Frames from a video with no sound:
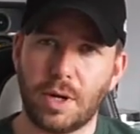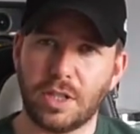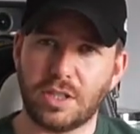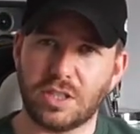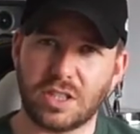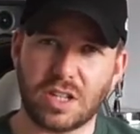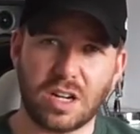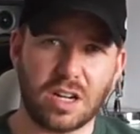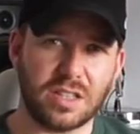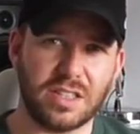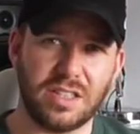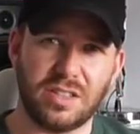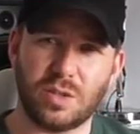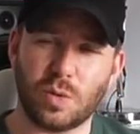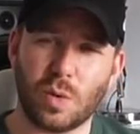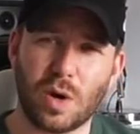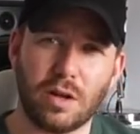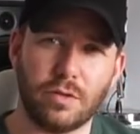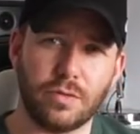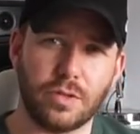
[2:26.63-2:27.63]
I started
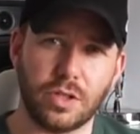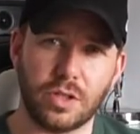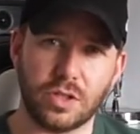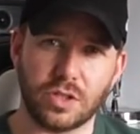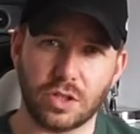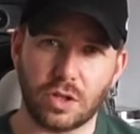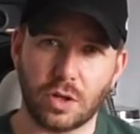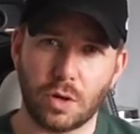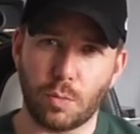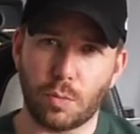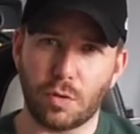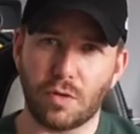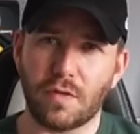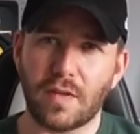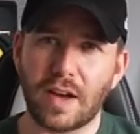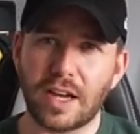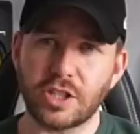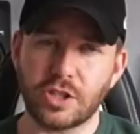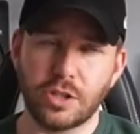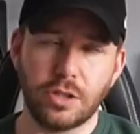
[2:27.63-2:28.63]
12 years ago
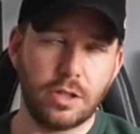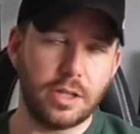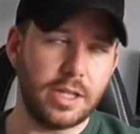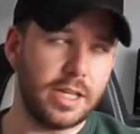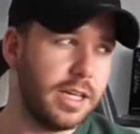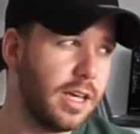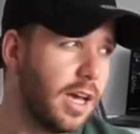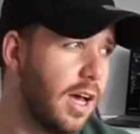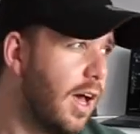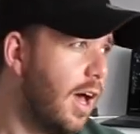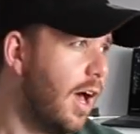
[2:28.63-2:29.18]
professionally,